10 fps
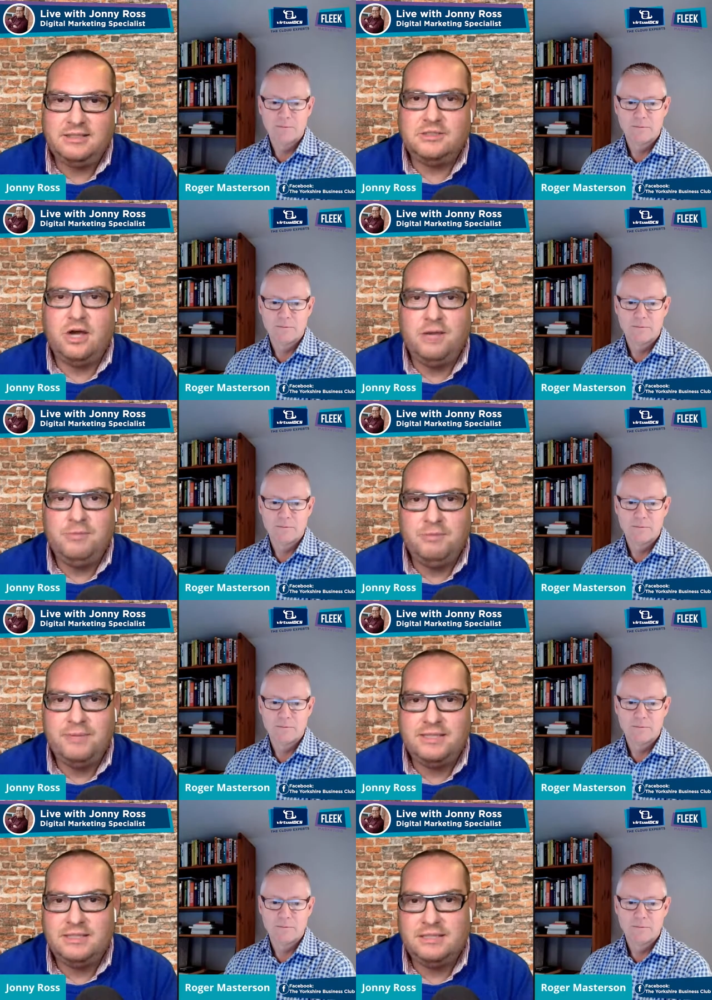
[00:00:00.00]
Speaker 1: type
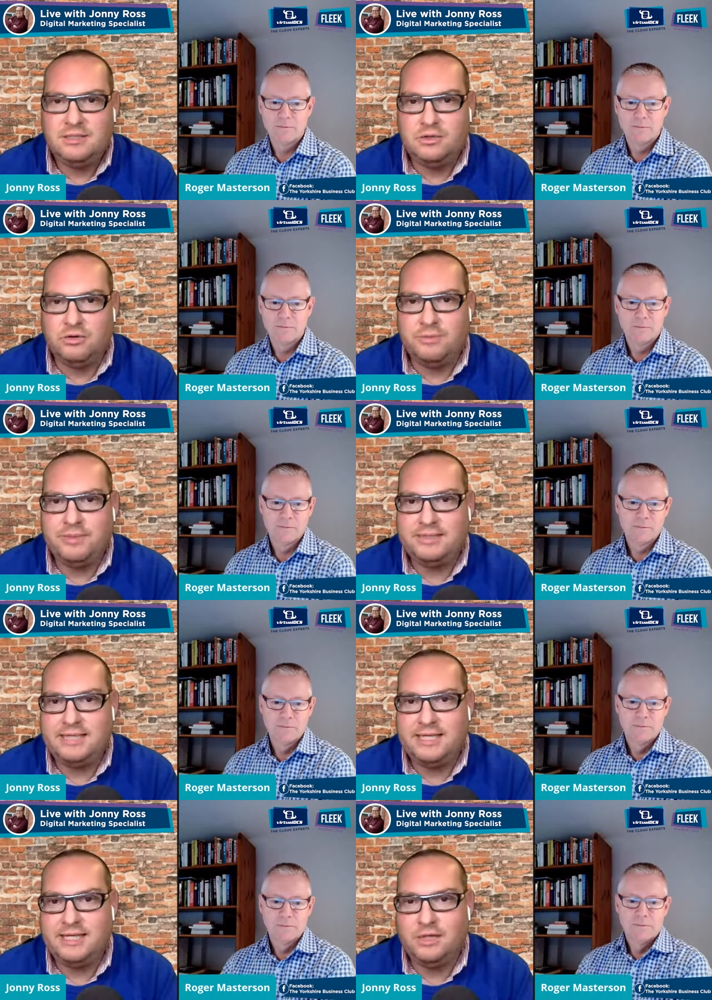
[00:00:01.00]
of business or a
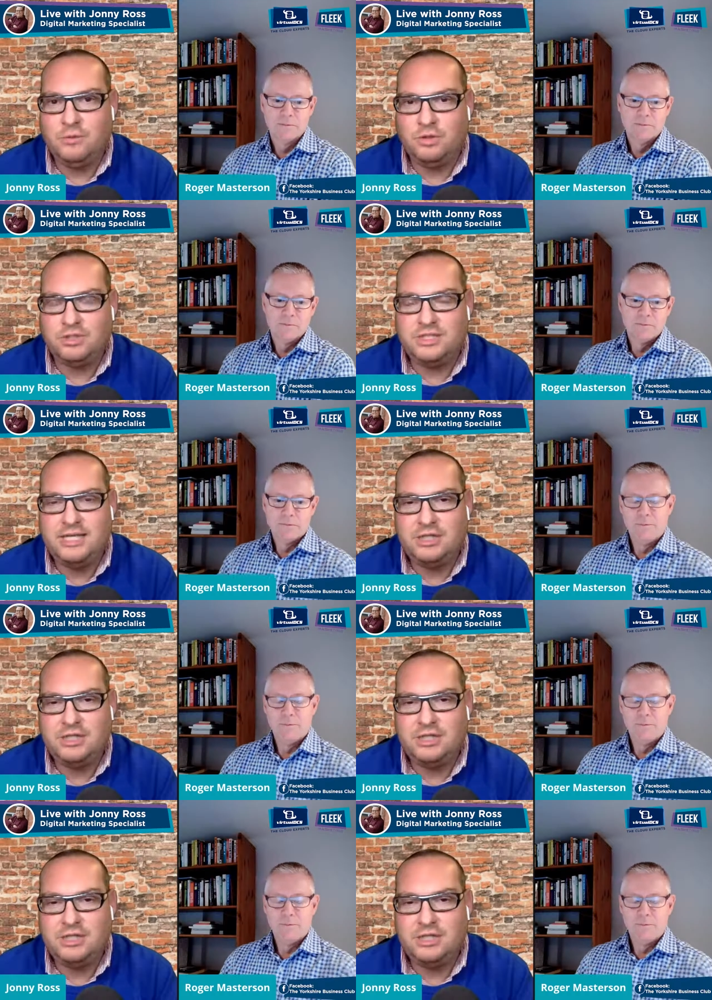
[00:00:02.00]
particular what's the